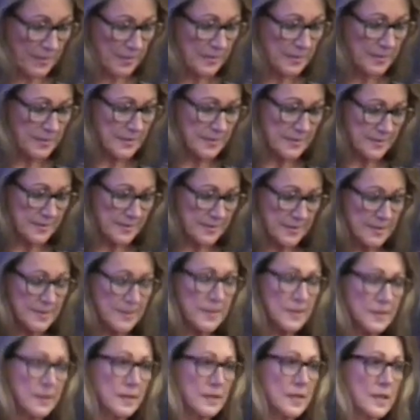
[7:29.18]

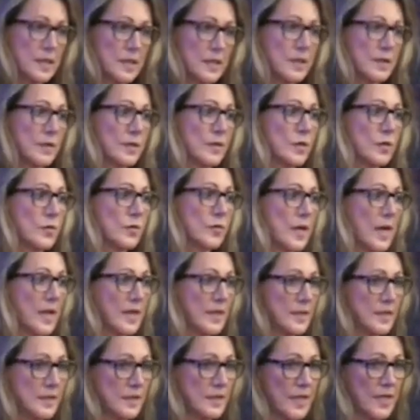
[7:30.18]
Consistently, the
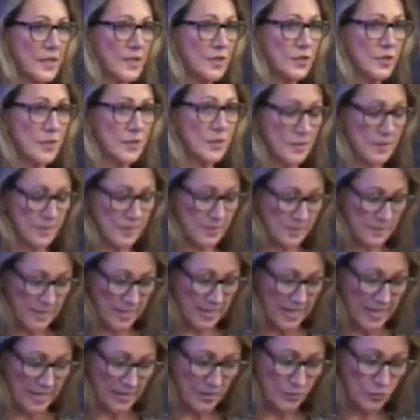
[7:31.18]
United Nations
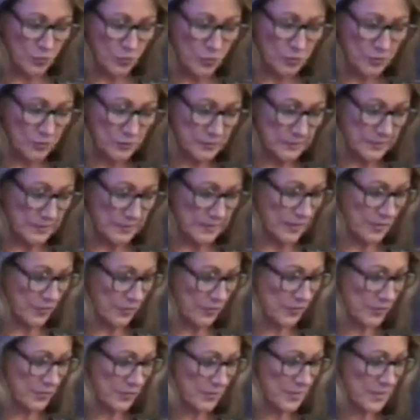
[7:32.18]
and world
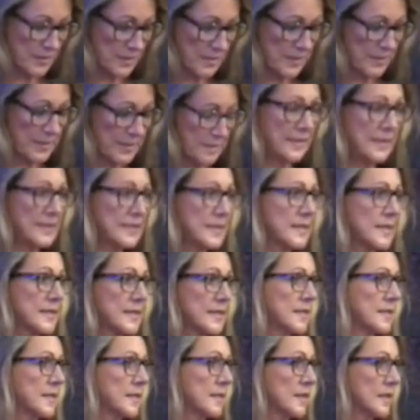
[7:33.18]
leaders
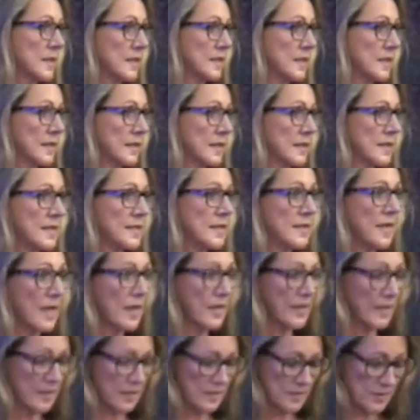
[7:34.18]
insisted the
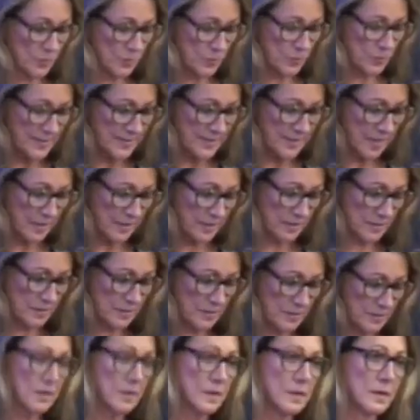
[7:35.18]
science was
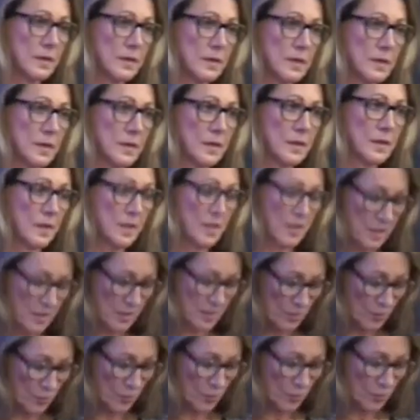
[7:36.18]
settled,
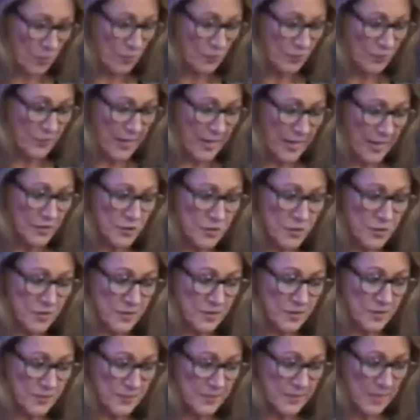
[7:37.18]
while factions
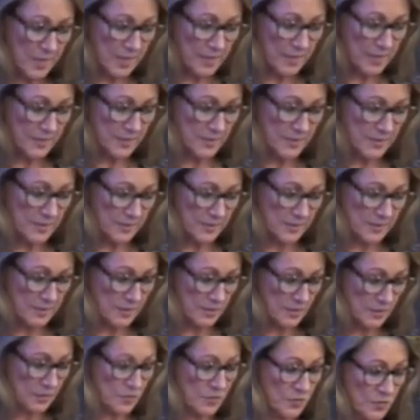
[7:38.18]
of scientists
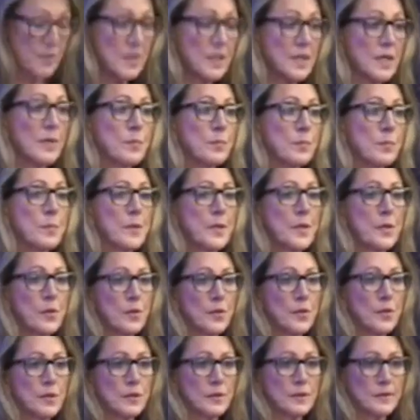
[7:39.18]
using
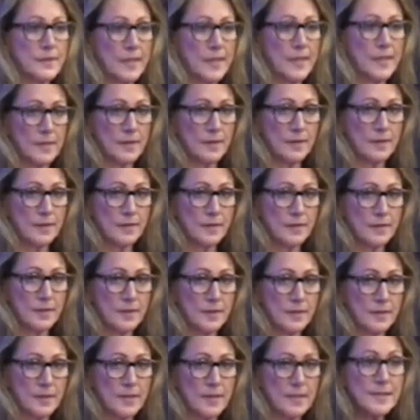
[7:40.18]
empirical data
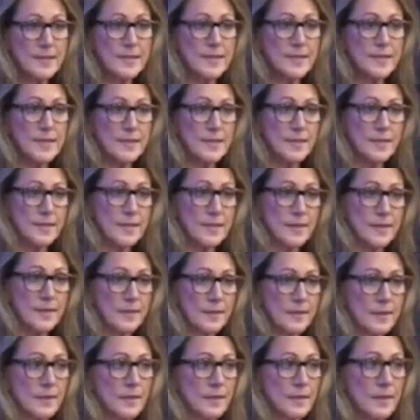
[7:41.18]
insisted
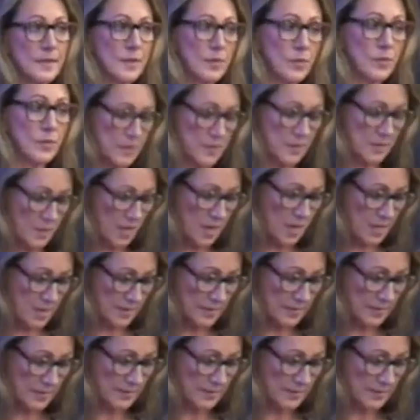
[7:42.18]
it was not.